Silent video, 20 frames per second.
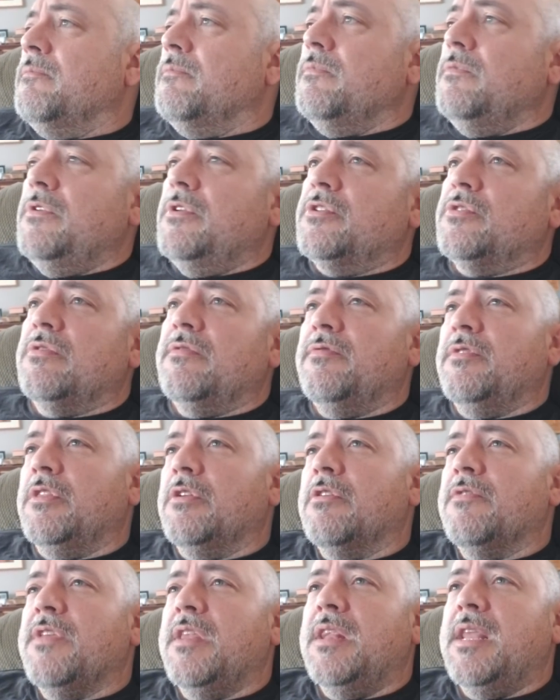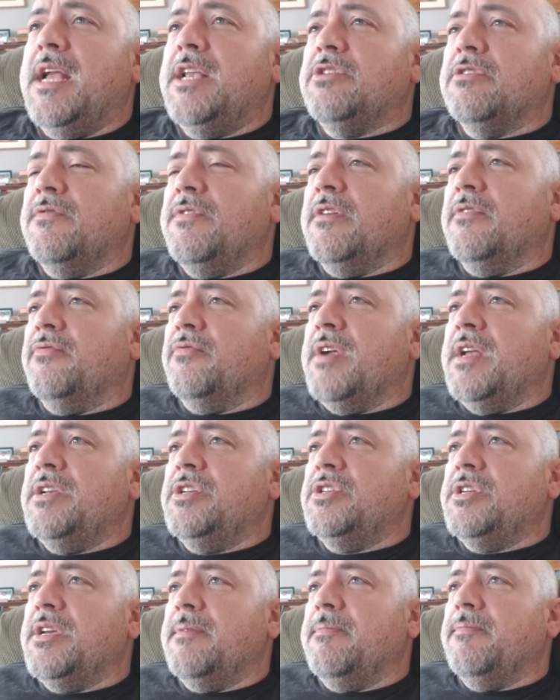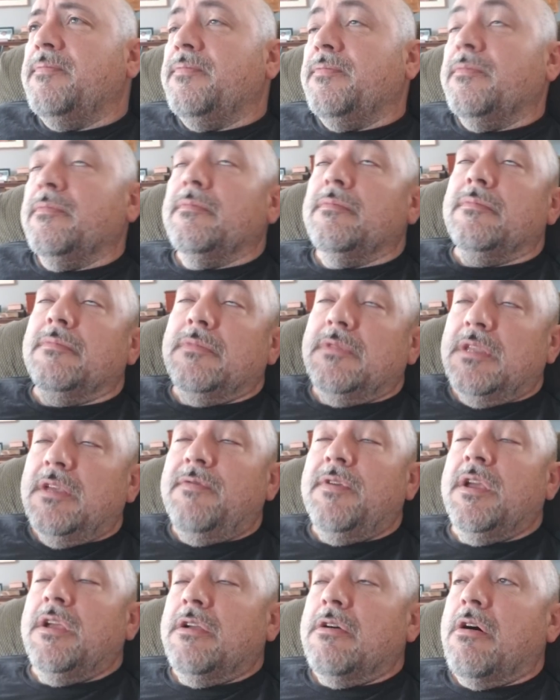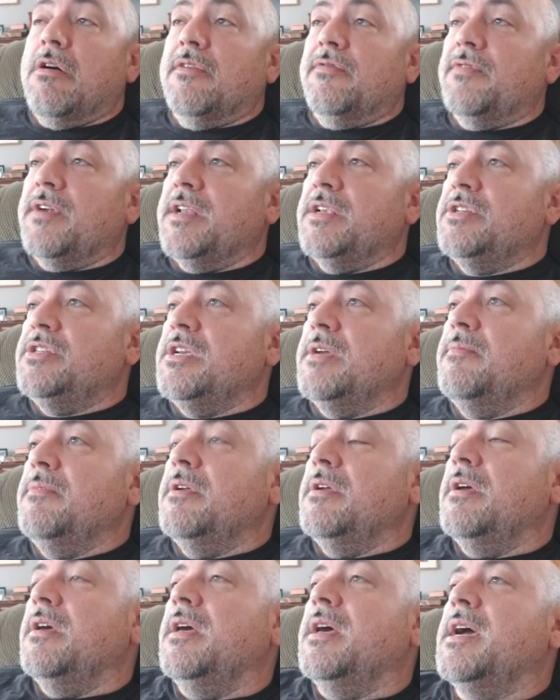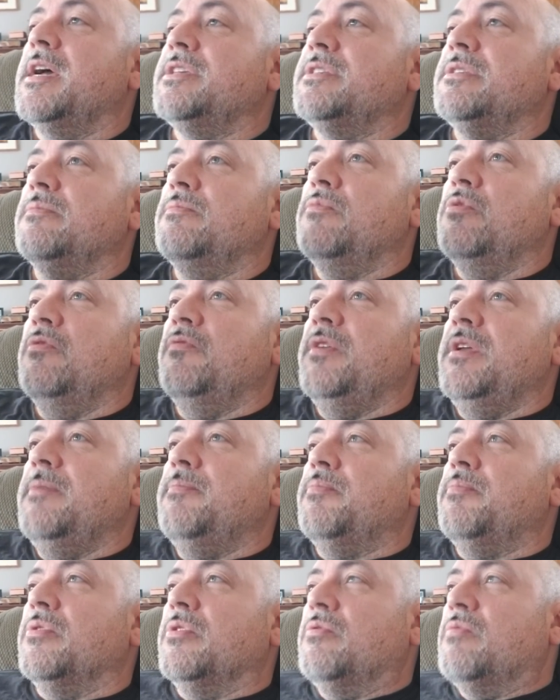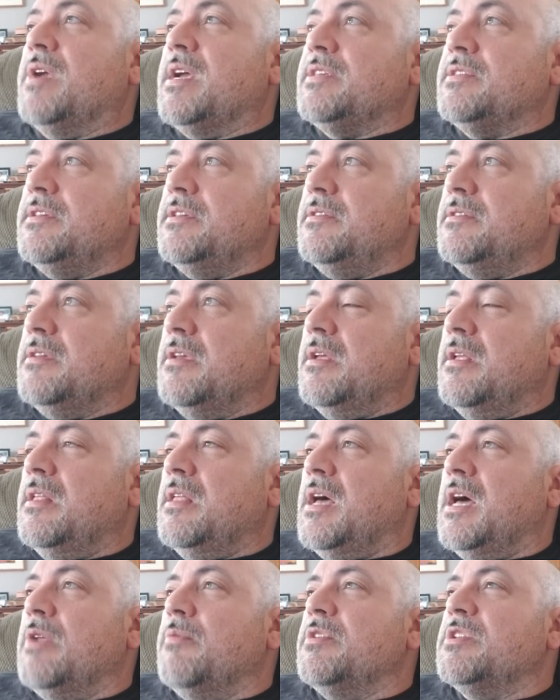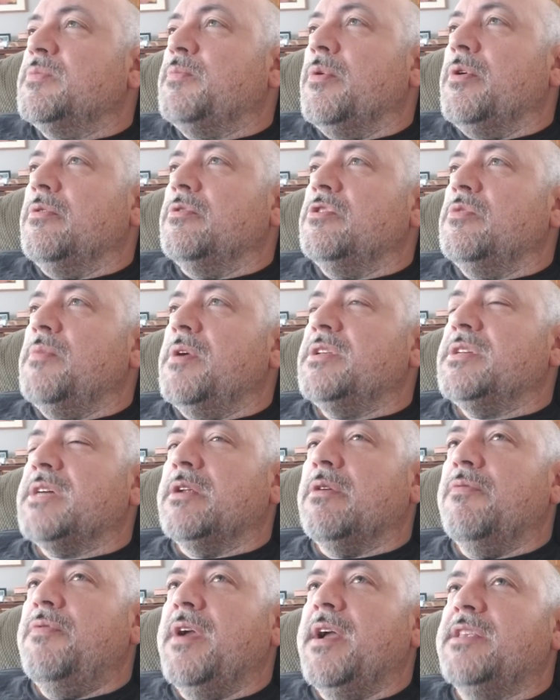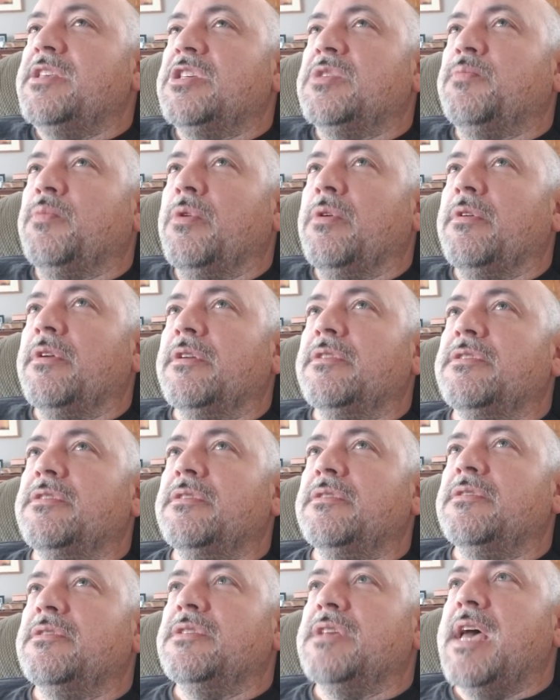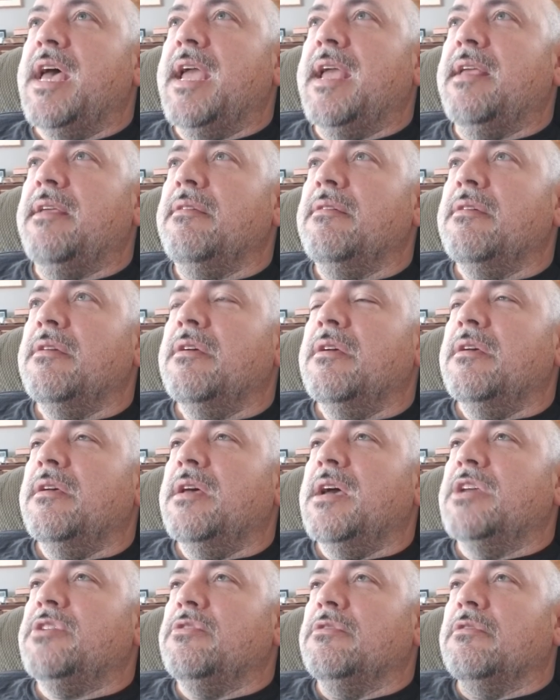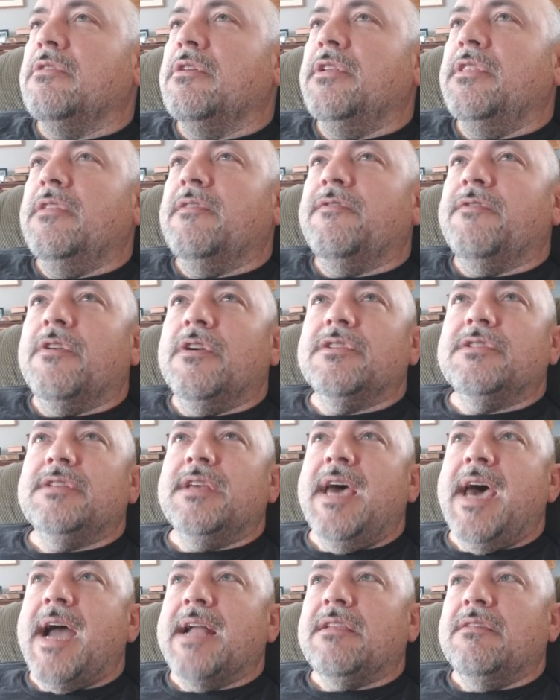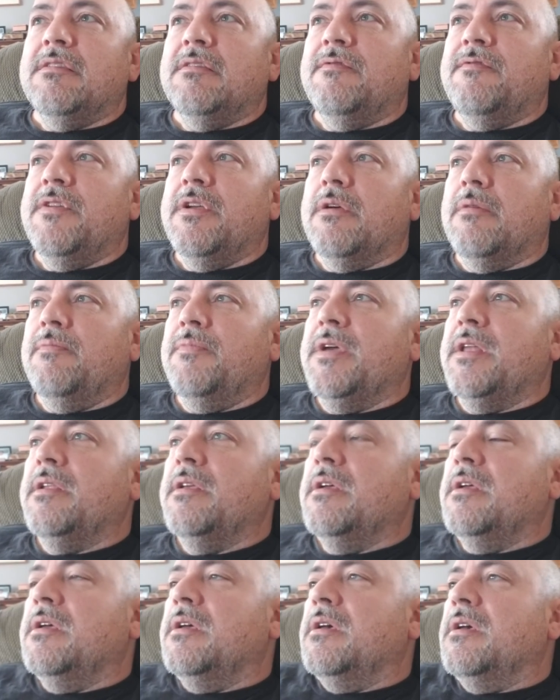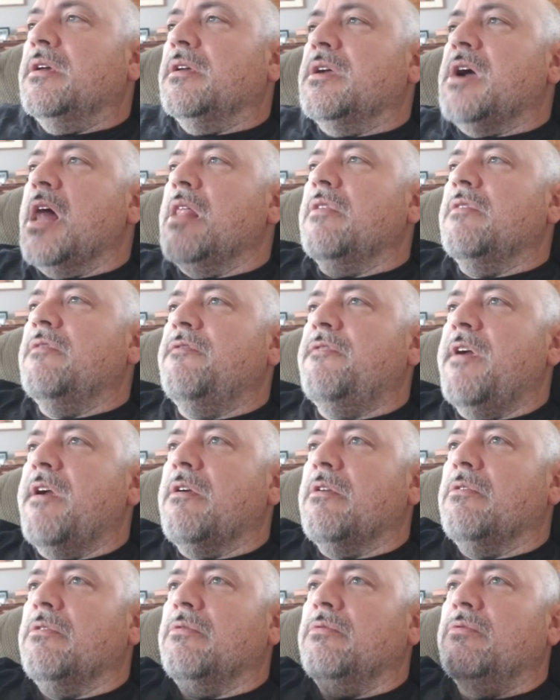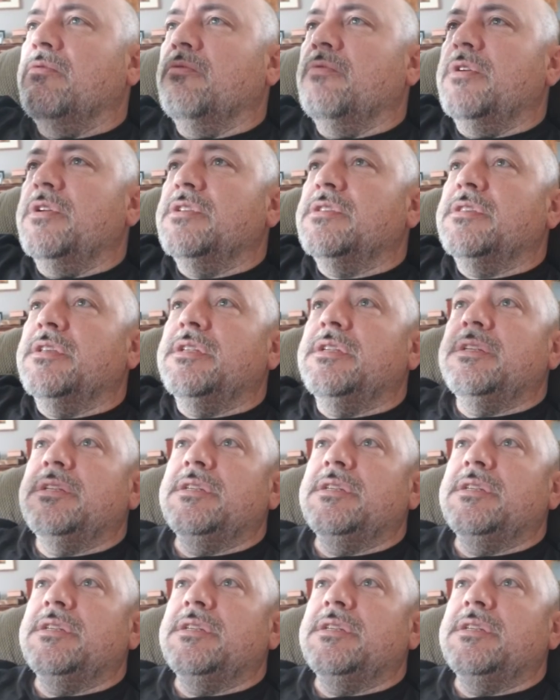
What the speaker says: You sort of learn the nature of their friendship, if you can call it a friendship, as the movie progresses. I don't want to spoil too much. I don't think it's a spoiler to say, as you learn in the first act of the film, that Colin Farrell was the